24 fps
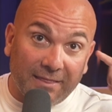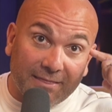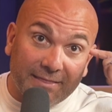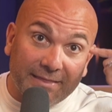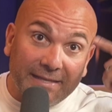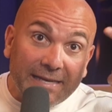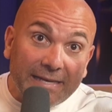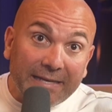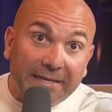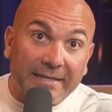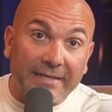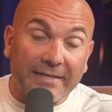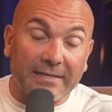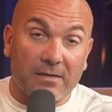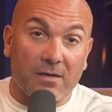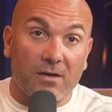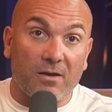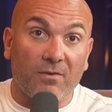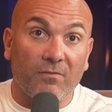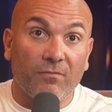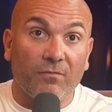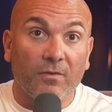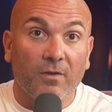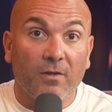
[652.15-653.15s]
thinking
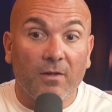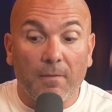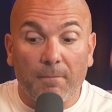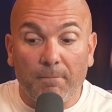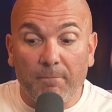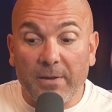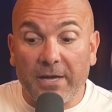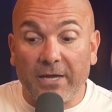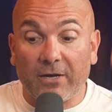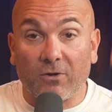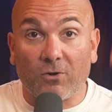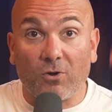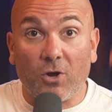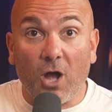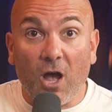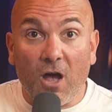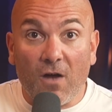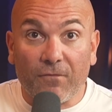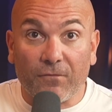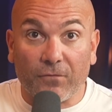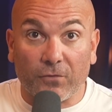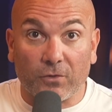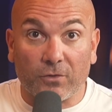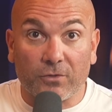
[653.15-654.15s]
of better
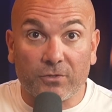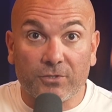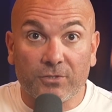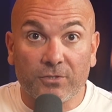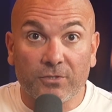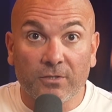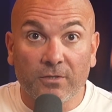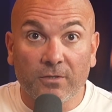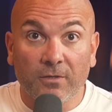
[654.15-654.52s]
offers